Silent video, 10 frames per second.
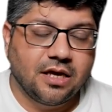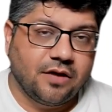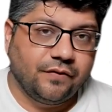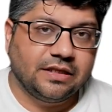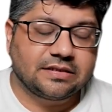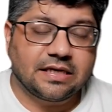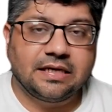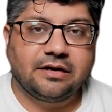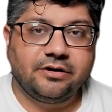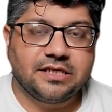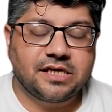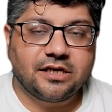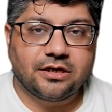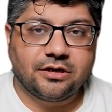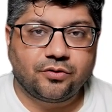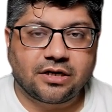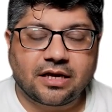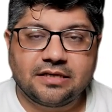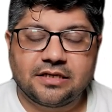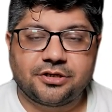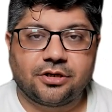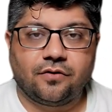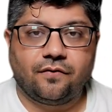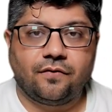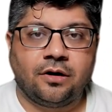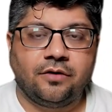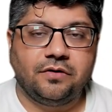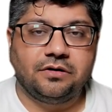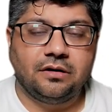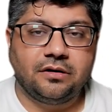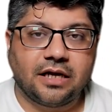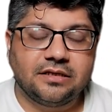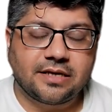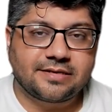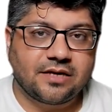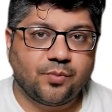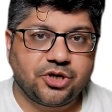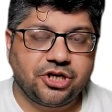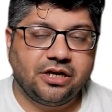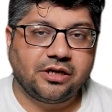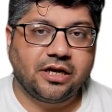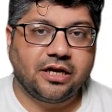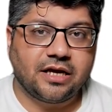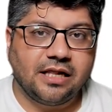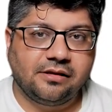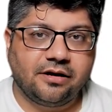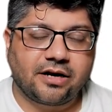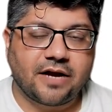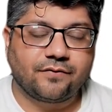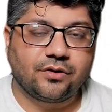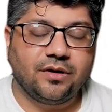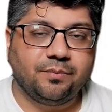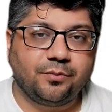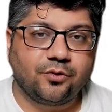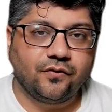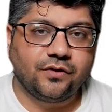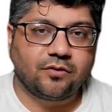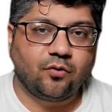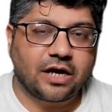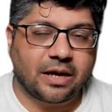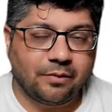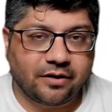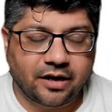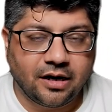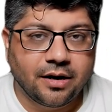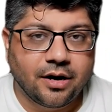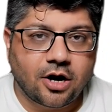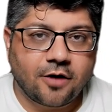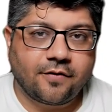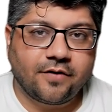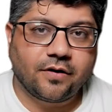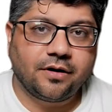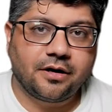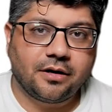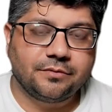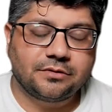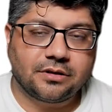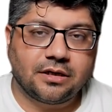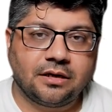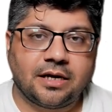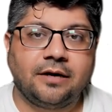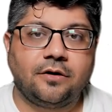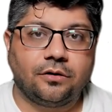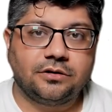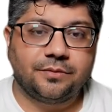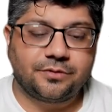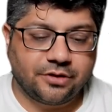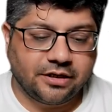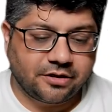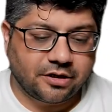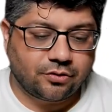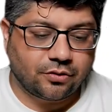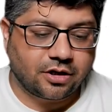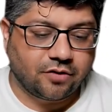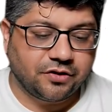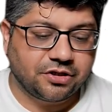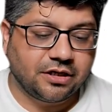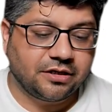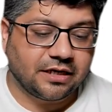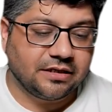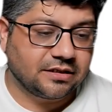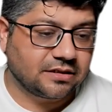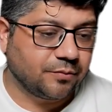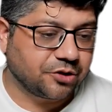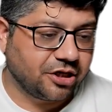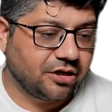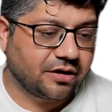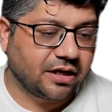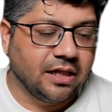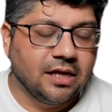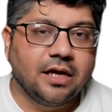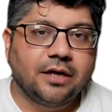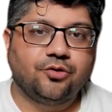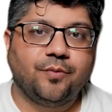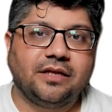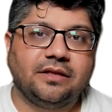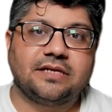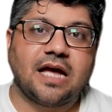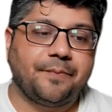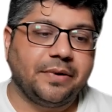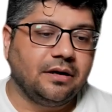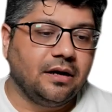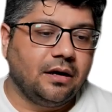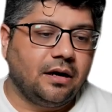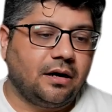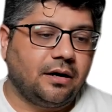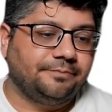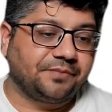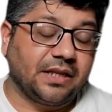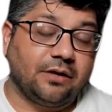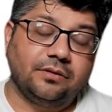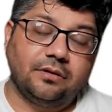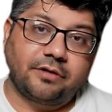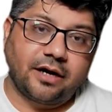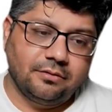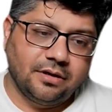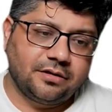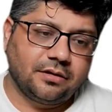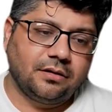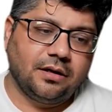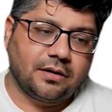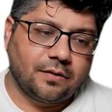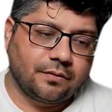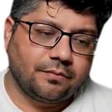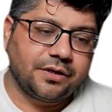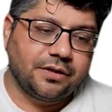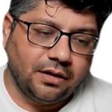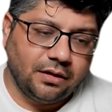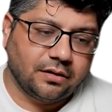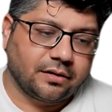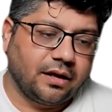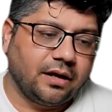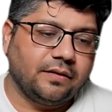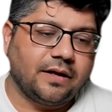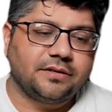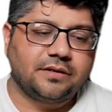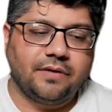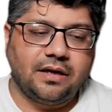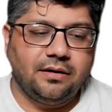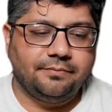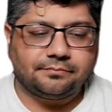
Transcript: with this increasing utilization of artificial intelligence and machine learning in healthcare, have to improve their vocabulary of different terms and concepts related to artificial intelligence and machine learning to make this happen. Now, regulation around machine learning, that's a very